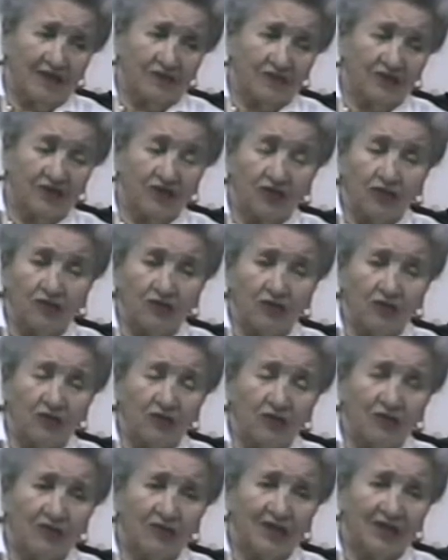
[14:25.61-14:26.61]
it was so
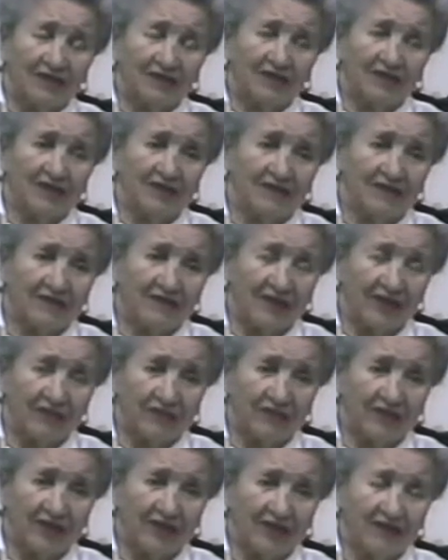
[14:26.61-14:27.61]
cold that they
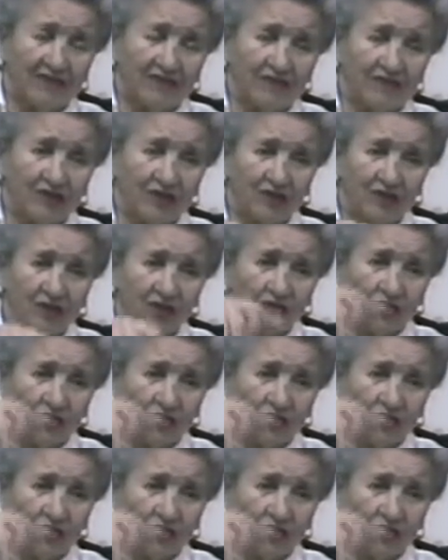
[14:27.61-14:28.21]
slept there in